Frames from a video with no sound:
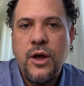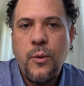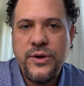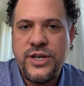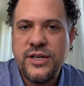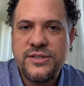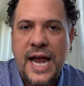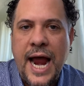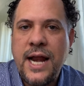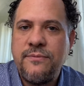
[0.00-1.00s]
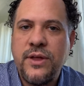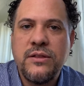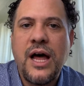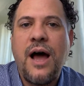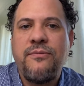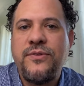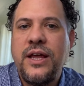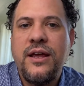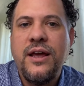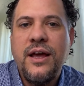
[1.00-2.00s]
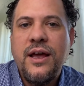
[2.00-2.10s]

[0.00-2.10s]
which is kind of the lofty